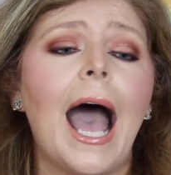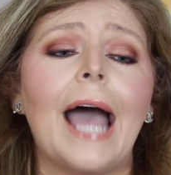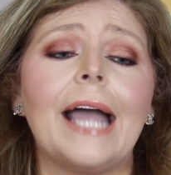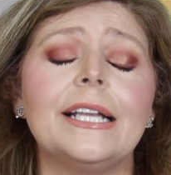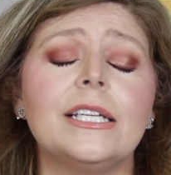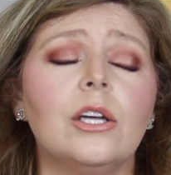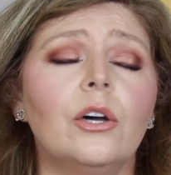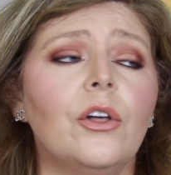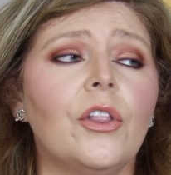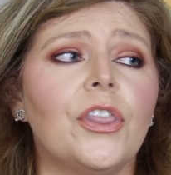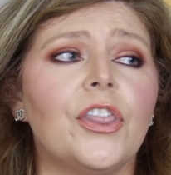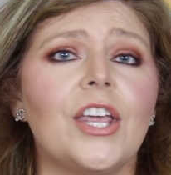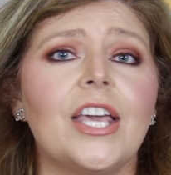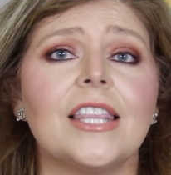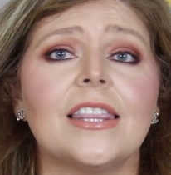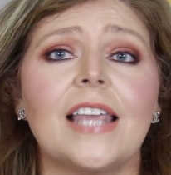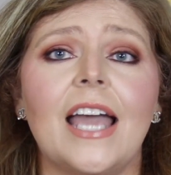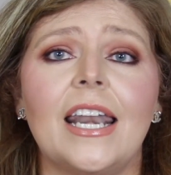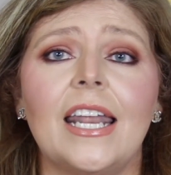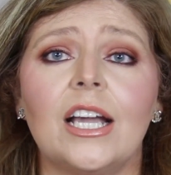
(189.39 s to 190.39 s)
I don't
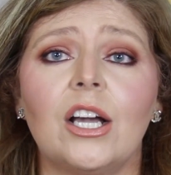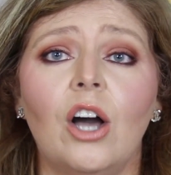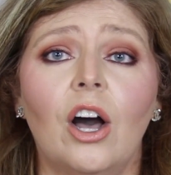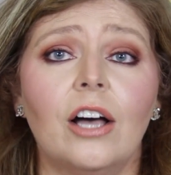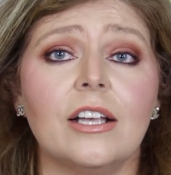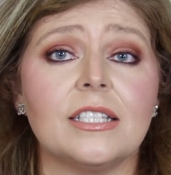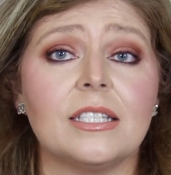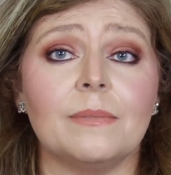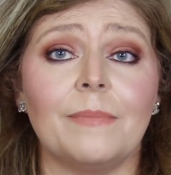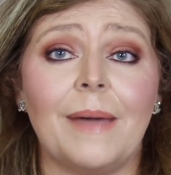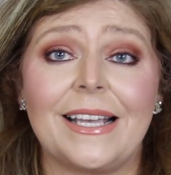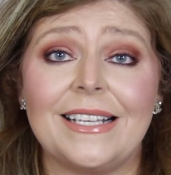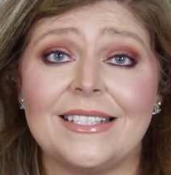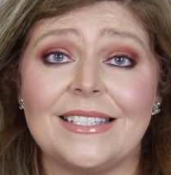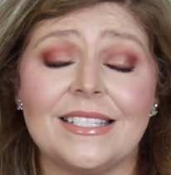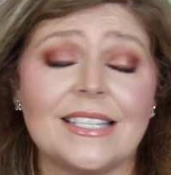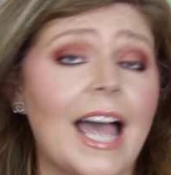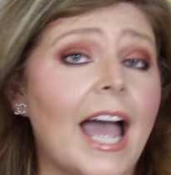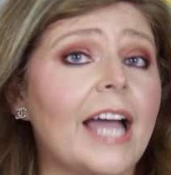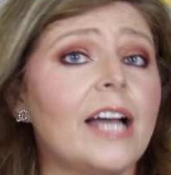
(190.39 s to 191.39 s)
think that it caused my
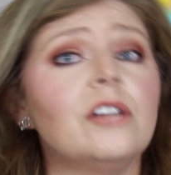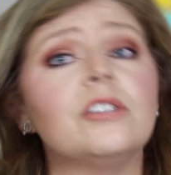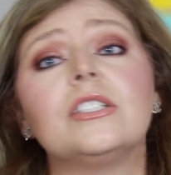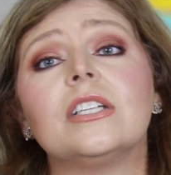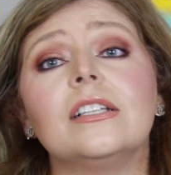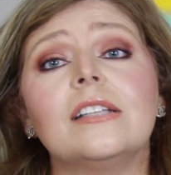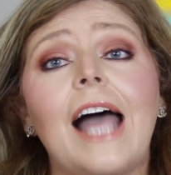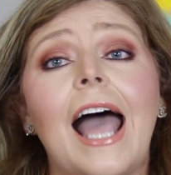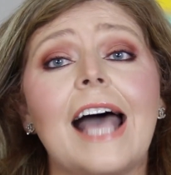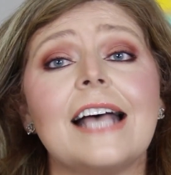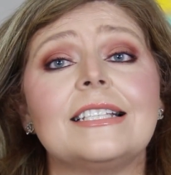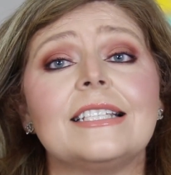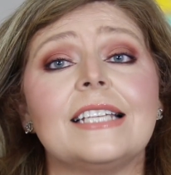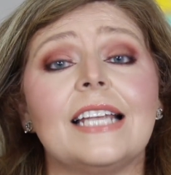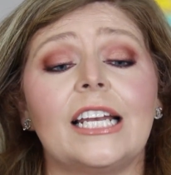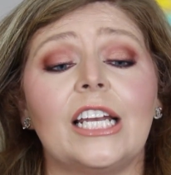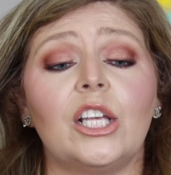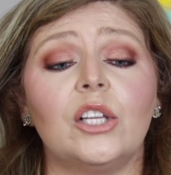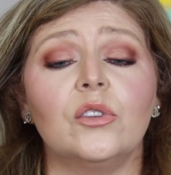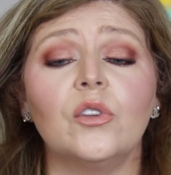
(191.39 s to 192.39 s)
style to
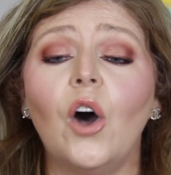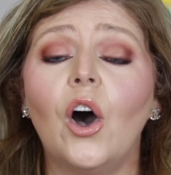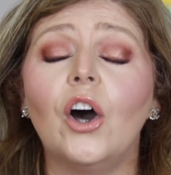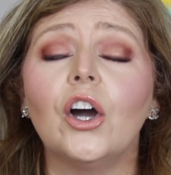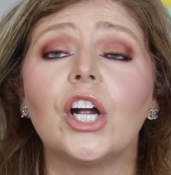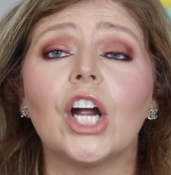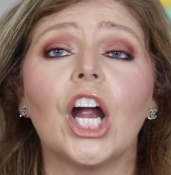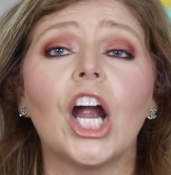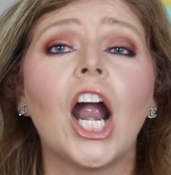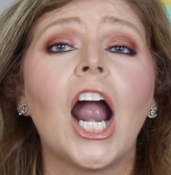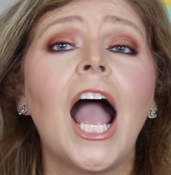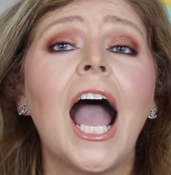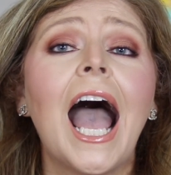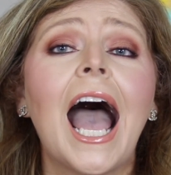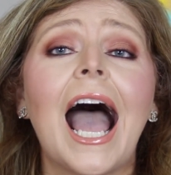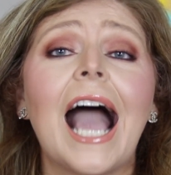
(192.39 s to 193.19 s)
last any longer.